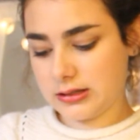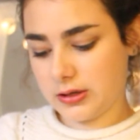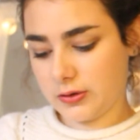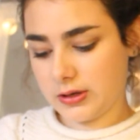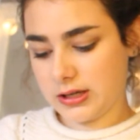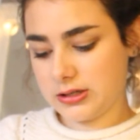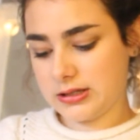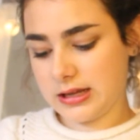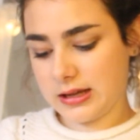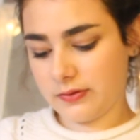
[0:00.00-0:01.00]
So I
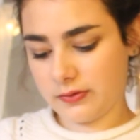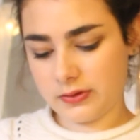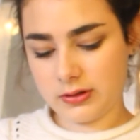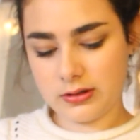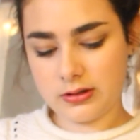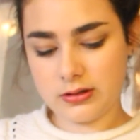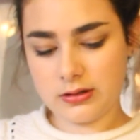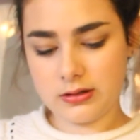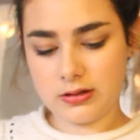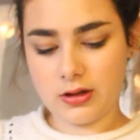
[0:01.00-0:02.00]
just have,
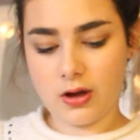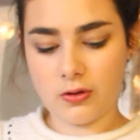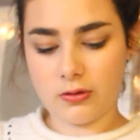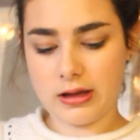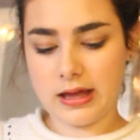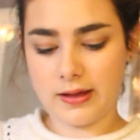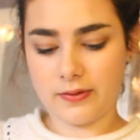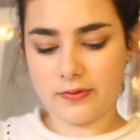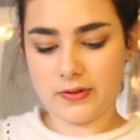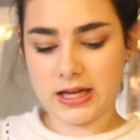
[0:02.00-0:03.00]
oh, I
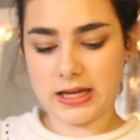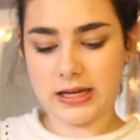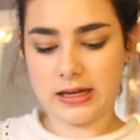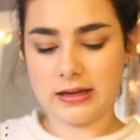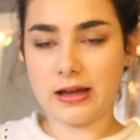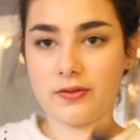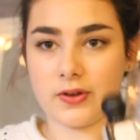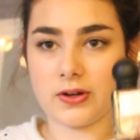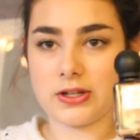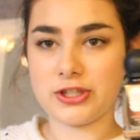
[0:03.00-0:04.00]
have a nail
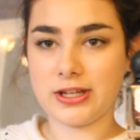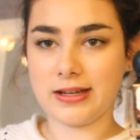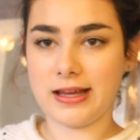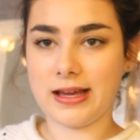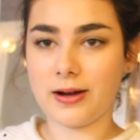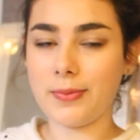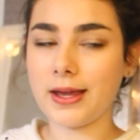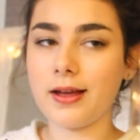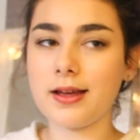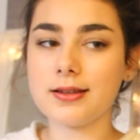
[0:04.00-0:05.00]
varnish in here
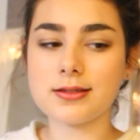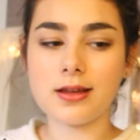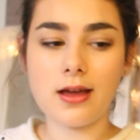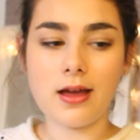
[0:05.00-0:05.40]
because